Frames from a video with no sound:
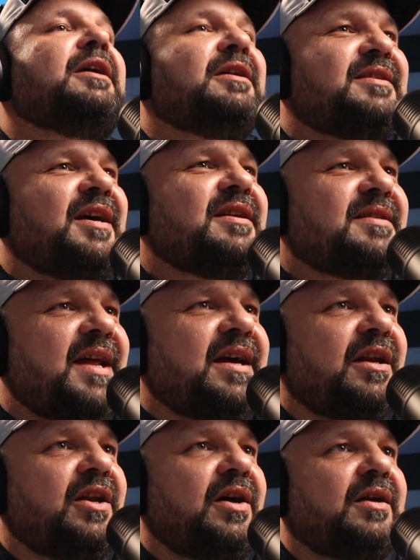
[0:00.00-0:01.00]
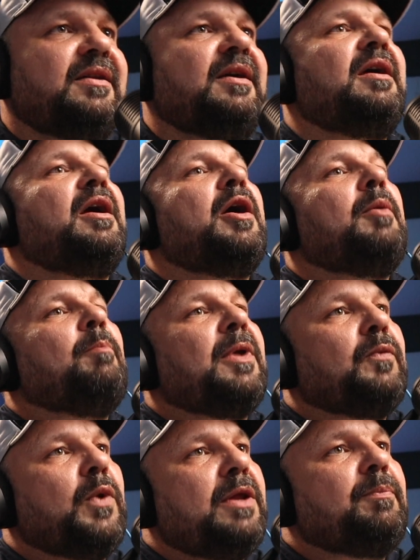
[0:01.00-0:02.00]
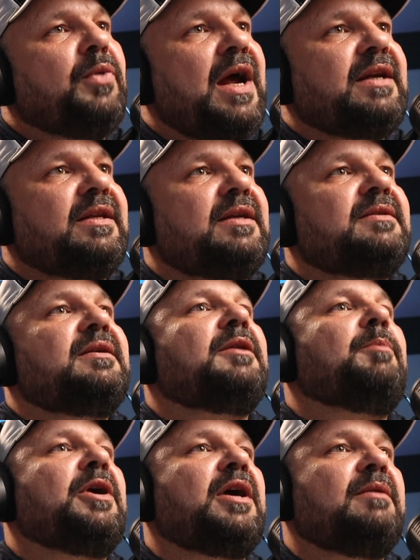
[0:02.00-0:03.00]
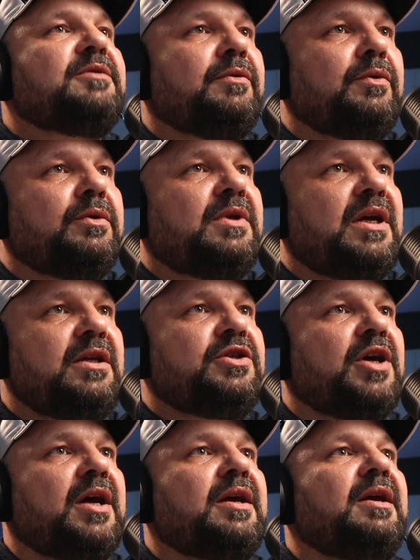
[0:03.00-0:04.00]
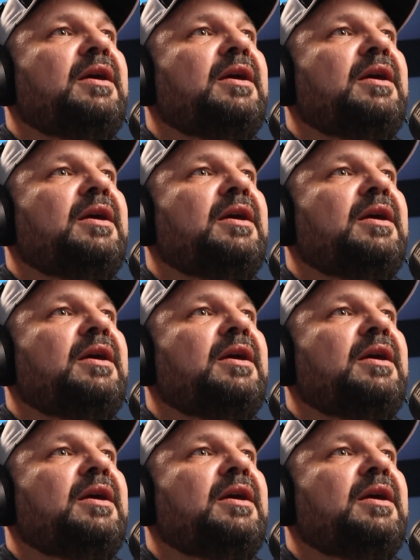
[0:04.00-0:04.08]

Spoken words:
It sounds like a lot, but with practice, it becomes a routine check,